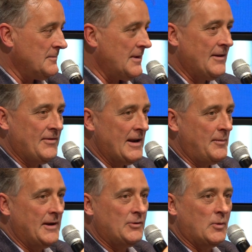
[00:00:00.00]
if
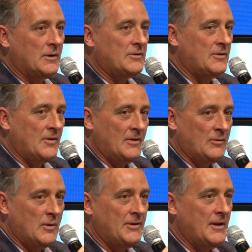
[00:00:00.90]
anybody's worked
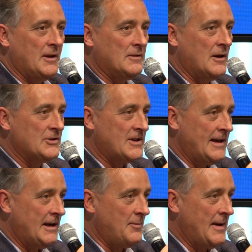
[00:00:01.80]
with a large
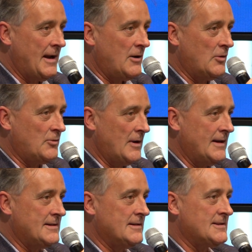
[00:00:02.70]
Canadian bank or
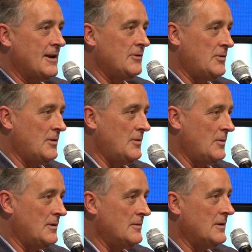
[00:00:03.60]
tried to sell
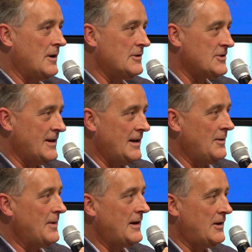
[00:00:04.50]
to a large
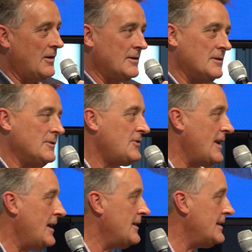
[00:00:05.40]
Canadian bank, you
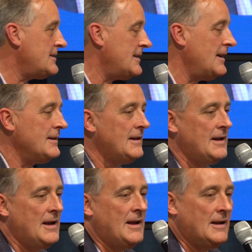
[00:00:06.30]
understand that
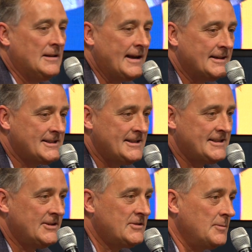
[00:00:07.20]
legacy
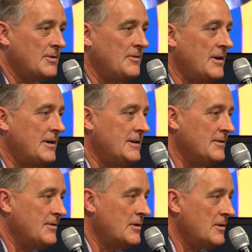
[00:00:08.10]
systems are very
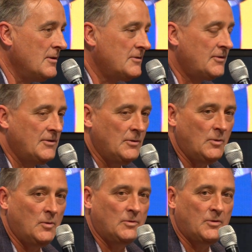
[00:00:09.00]
difficult to